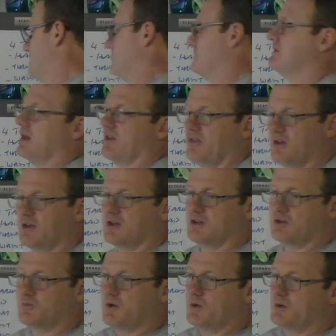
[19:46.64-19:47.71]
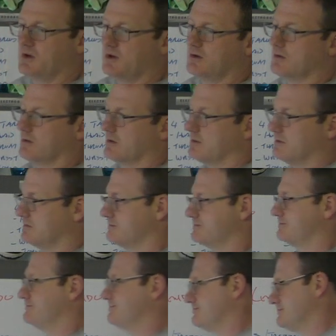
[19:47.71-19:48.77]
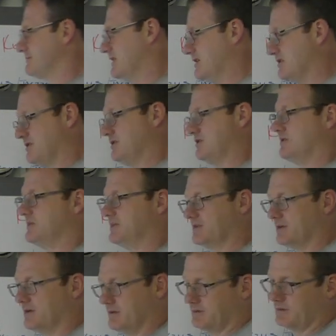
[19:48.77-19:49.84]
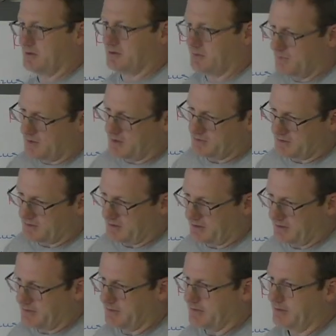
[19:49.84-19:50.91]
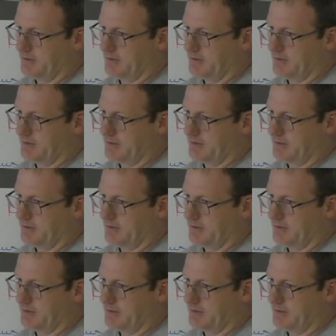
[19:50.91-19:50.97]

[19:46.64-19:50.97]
that thinking's built into it. It's systematized, it's modulated.